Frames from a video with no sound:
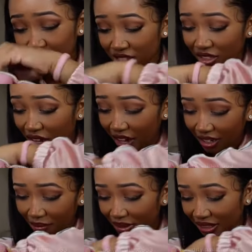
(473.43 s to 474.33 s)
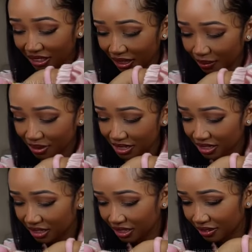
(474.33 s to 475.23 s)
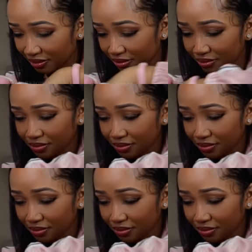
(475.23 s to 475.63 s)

my shit's a lot. I'm like, damn, this is lit.